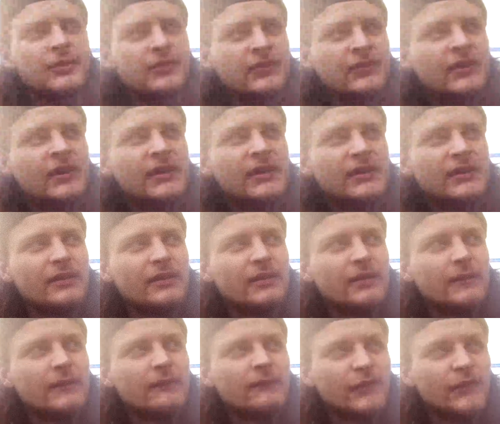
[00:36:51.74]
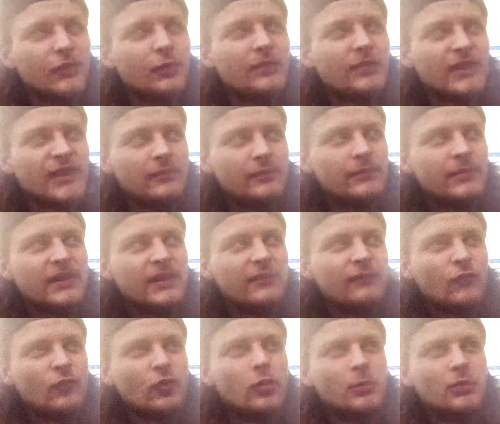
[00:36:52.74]
he's like, film can be a
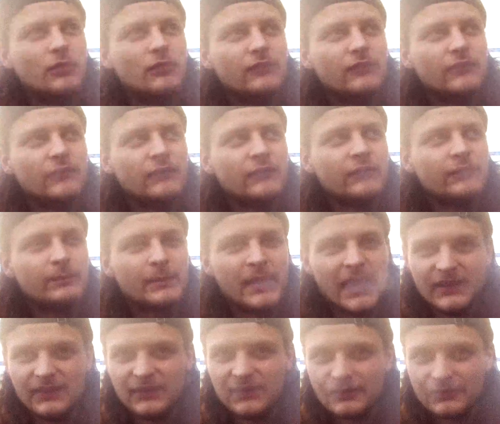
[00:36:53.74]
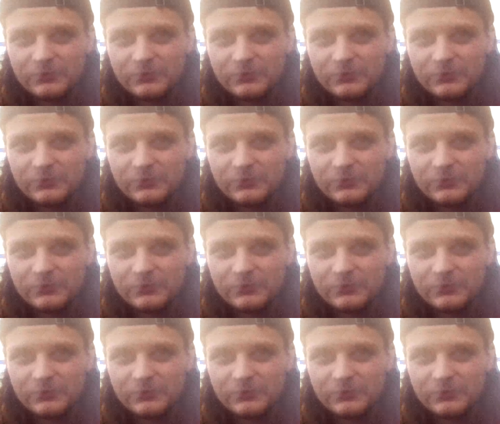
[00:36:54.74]
form of painting.